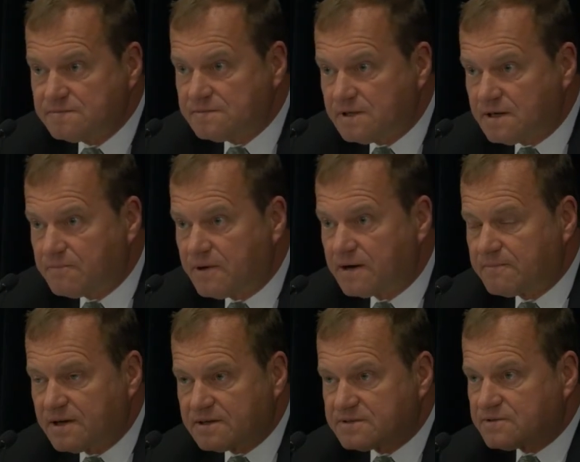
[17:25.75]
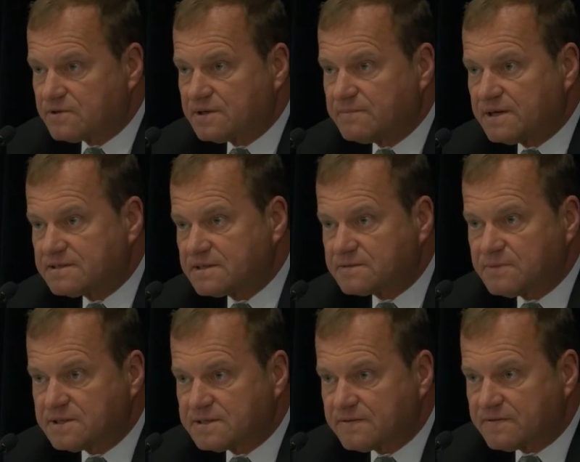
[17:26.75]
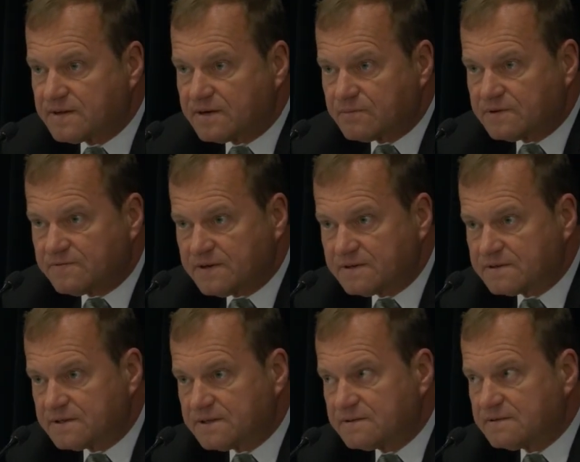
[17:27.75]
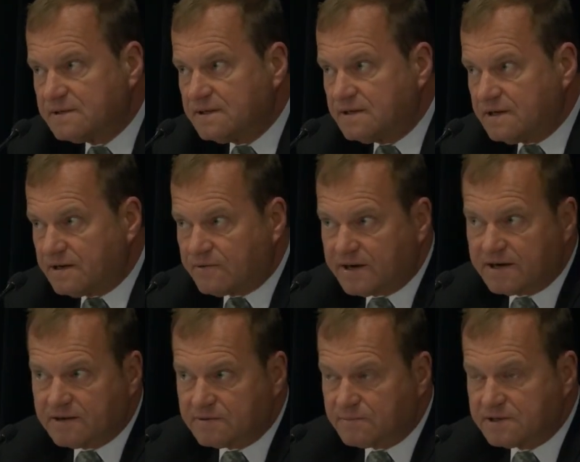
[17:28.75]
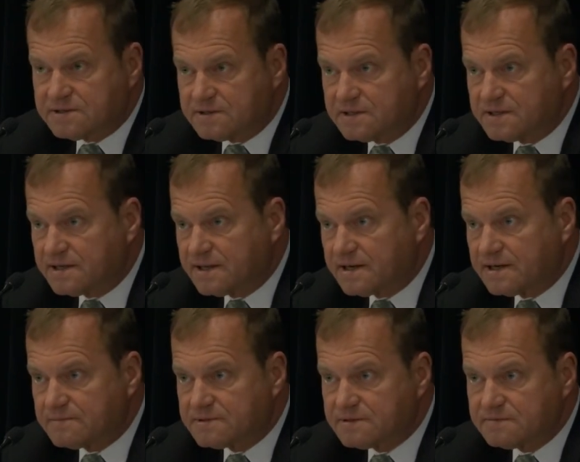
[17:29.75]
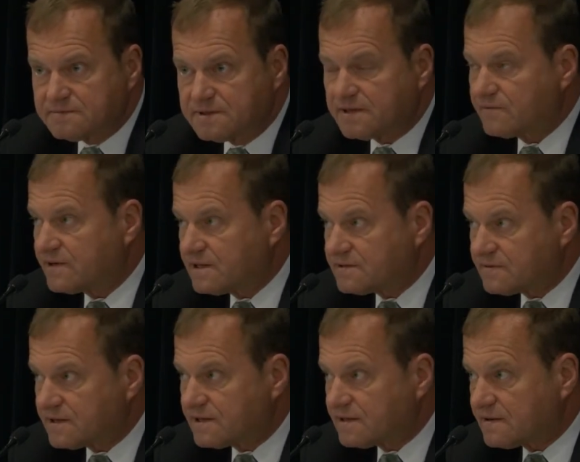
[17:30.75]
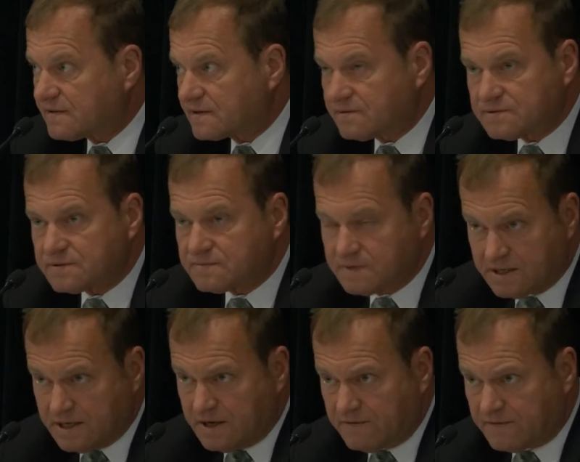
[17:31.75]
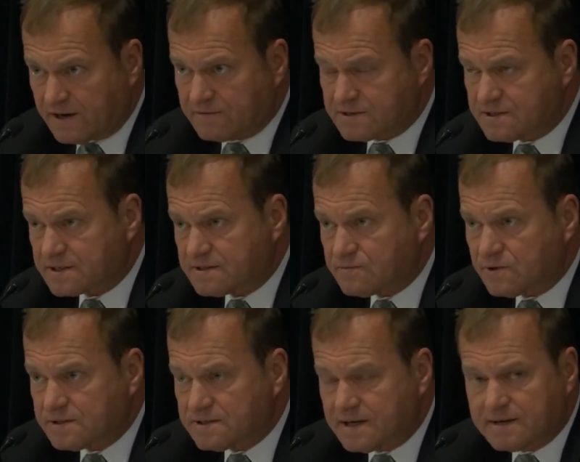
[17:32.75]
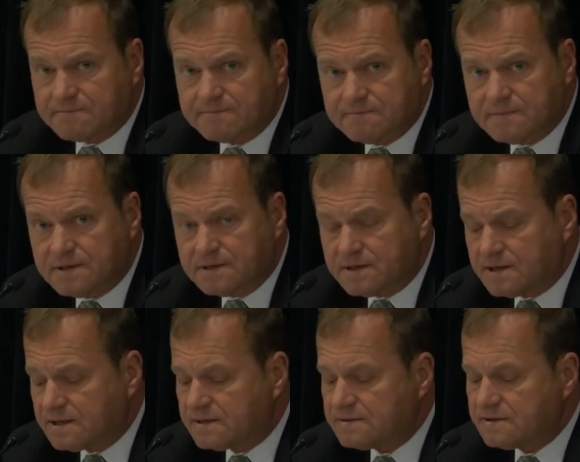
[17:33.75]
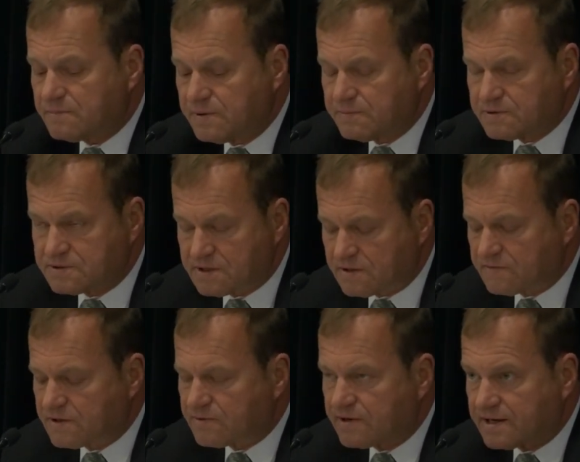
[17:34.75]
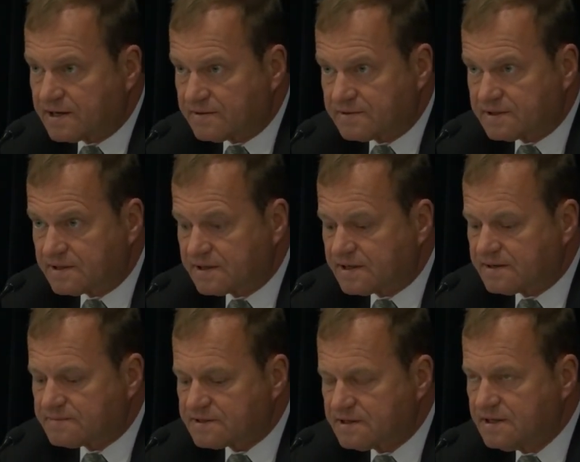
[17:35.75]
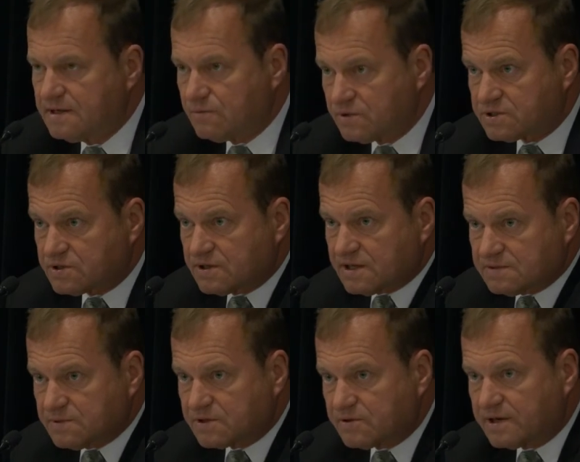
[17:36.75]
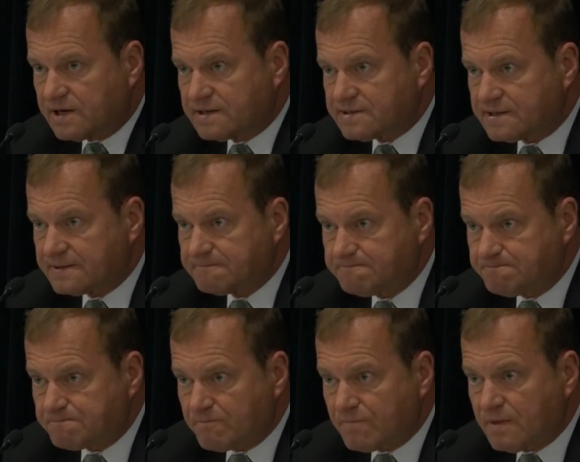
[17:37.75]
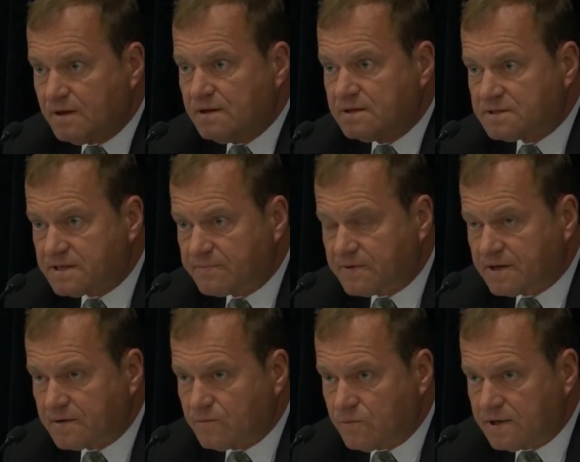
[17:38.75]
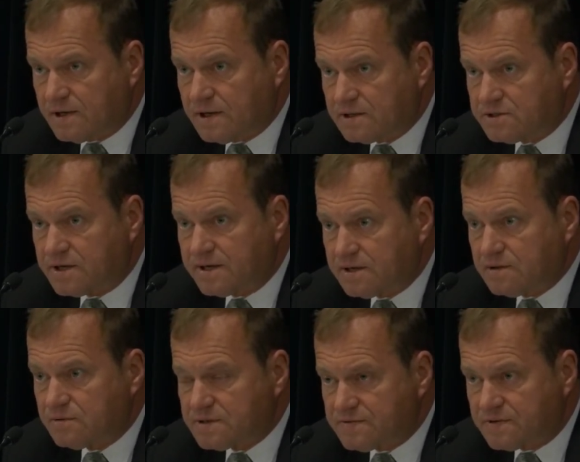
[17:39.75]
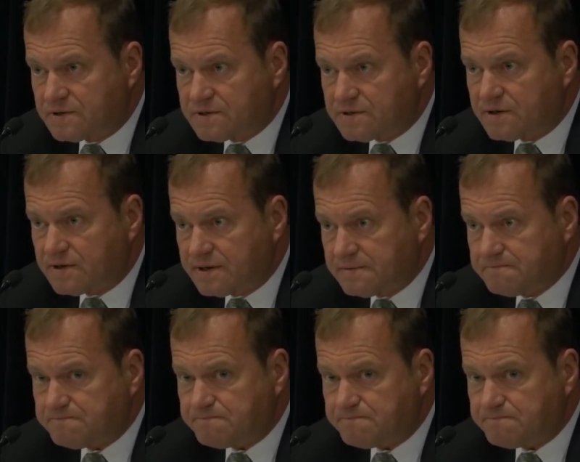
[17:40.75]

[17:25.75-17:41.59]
Bottom line of the story, about 6 months after that, we fielded it. And right now, there are a bunch of DNA labs downrange right now. I think there's 5 or 6 at one time. And there are people still over there right now, DNA labs, which turned out to be a great asset. Same thing when JIDO was first starting.